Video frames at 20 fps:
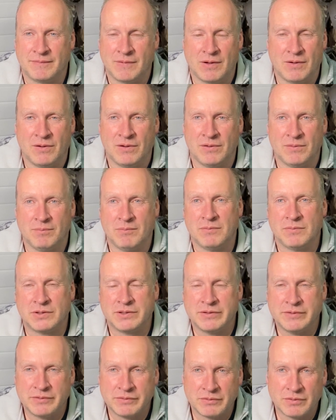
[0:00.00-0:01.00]
all
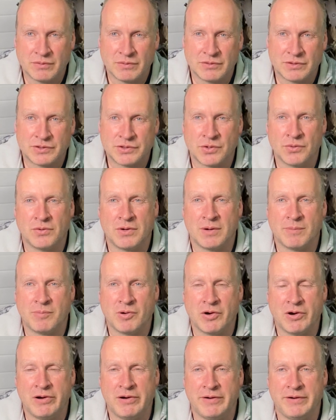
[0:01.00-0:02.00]
torn
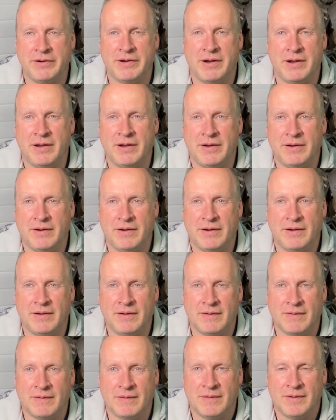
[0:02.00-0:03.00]
apart and